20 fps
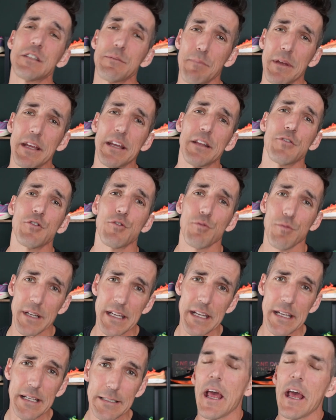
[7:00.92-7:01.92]
Speed
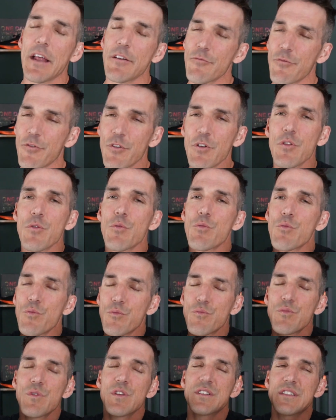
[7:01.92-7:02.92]
3. And for
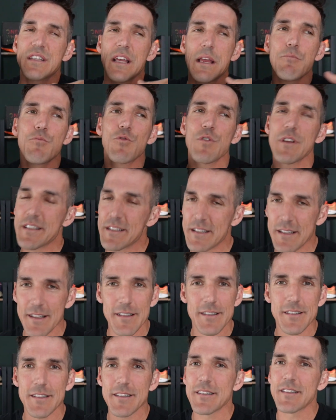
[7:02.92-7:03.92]
the same
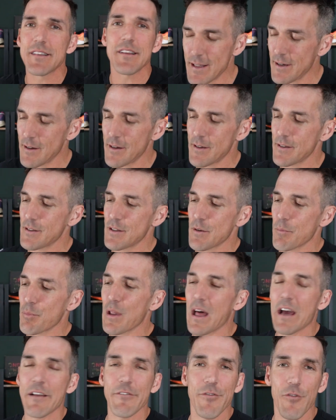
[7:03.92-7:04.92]
reasons, the
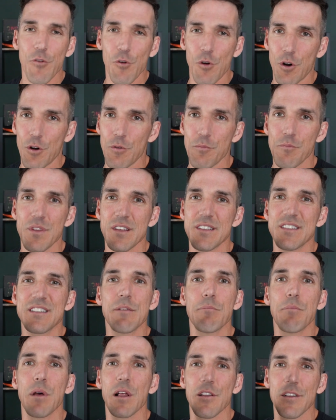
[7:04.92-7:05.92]
platform, the
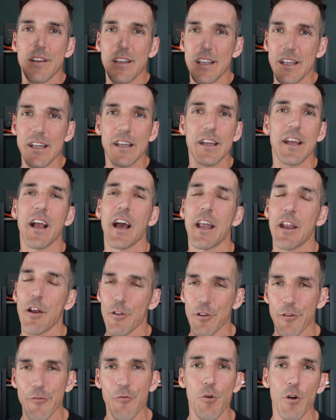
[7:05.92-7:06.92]
stability kind of
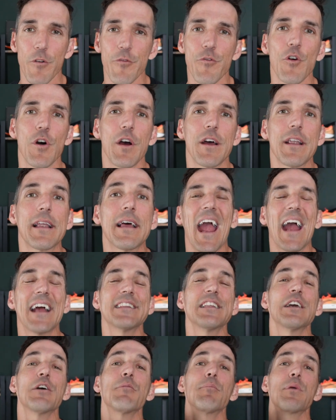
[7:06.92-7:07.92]
on the forefoot,
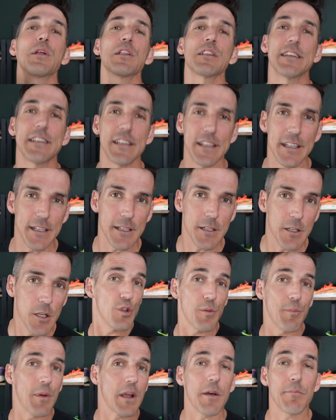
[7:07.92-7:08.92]
and the ability
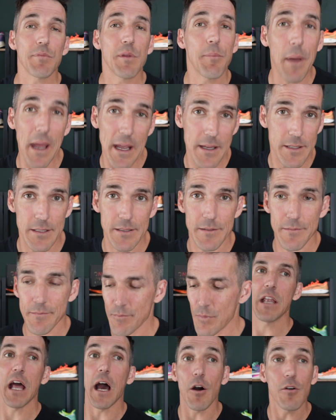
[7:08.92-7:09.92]
to pick up the pace.
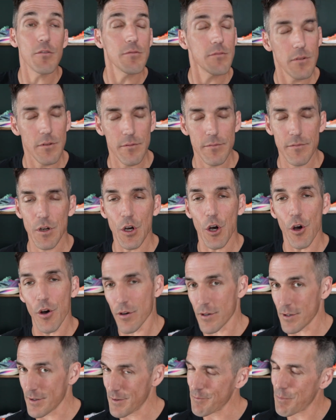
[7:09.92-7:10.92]
Now,
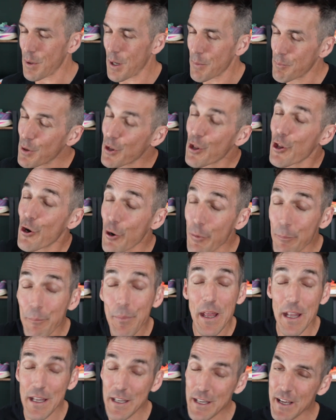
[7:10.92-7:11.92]
unpopular
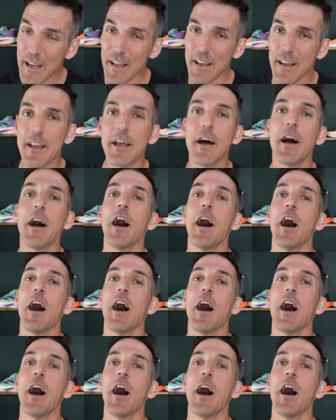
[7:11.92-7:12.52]
opinion,